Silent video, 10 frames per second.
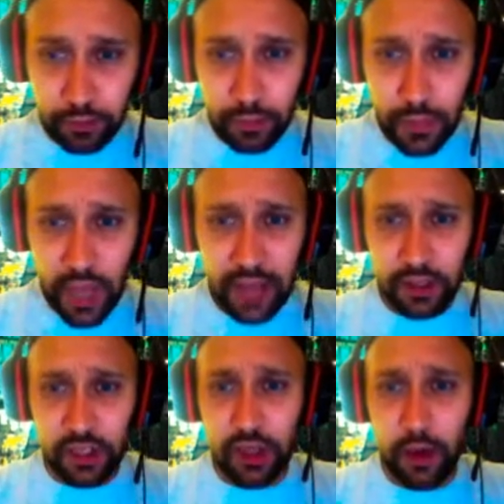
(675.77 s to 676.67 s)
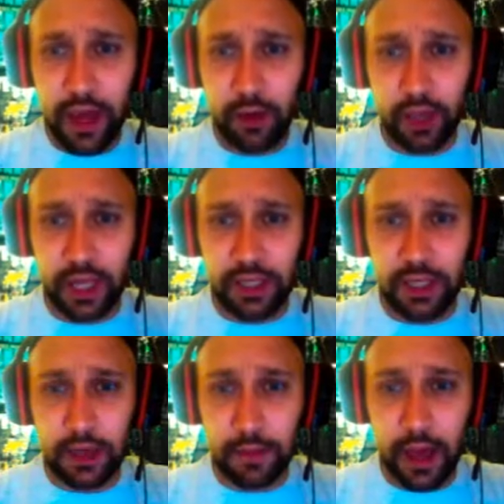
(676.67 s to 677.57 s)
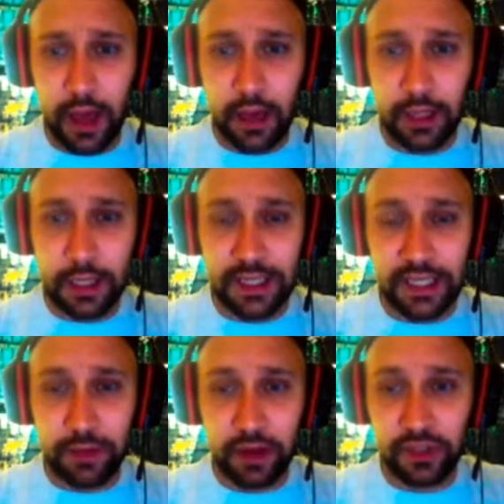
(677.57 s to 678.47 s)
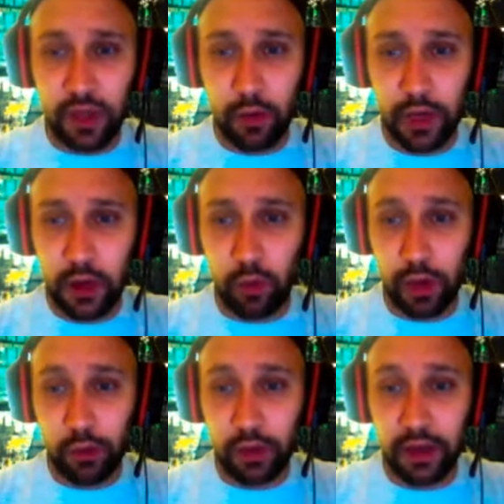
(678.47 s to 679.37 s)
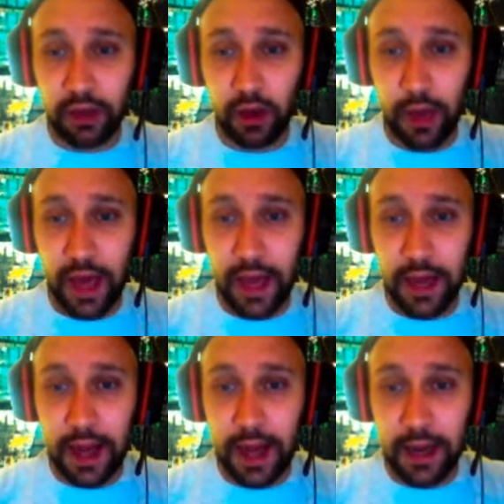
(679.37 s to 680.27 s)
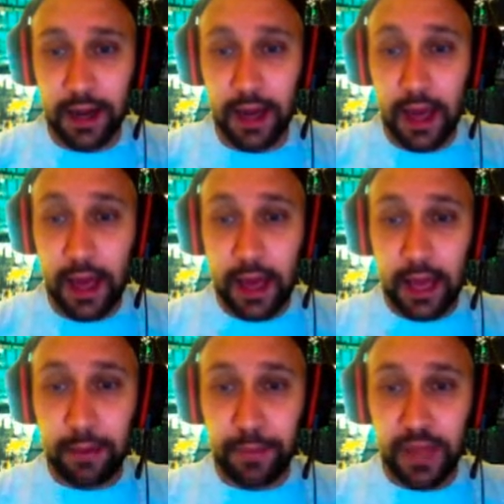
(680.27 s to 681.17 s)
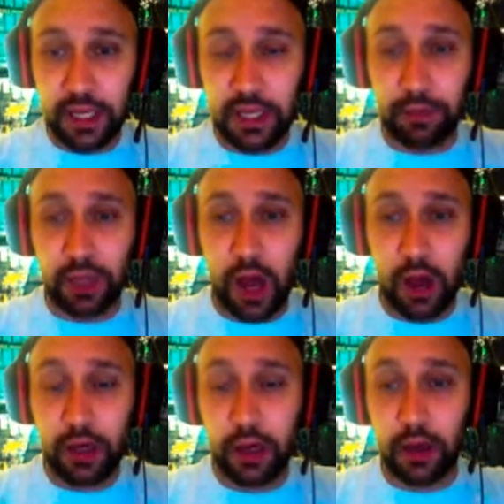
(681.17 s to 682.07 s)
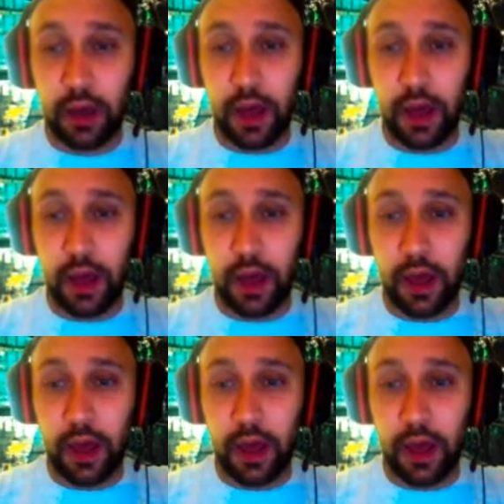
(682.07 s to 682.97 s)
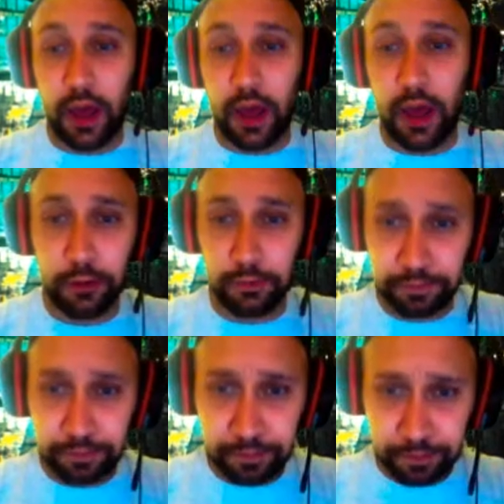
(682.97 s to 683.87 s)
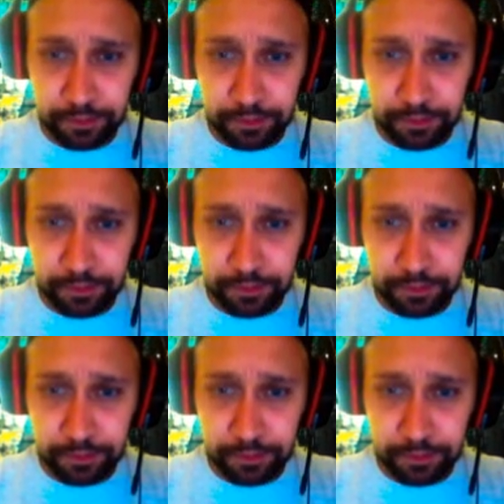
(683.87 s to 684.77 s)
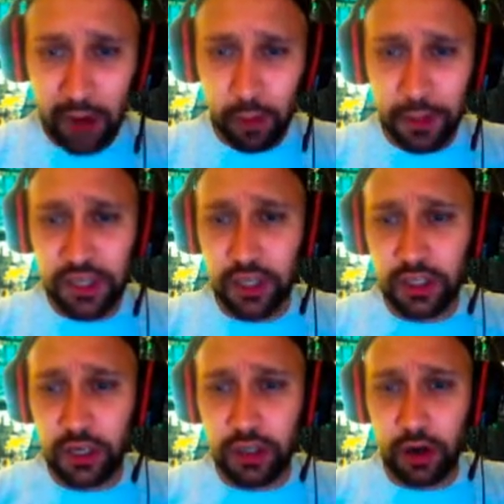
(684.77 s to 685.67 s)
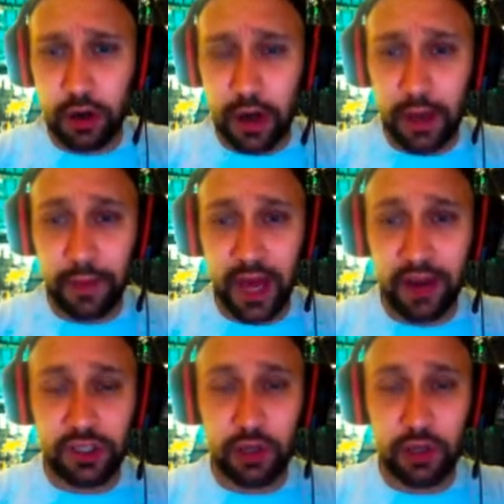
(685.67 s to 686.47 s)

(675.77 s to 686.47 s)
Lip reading: And let's just go ahead, we'll get some debuffs going. We will then go ahead and ability block Electro over here. And now we're basically just going to start kind of slowly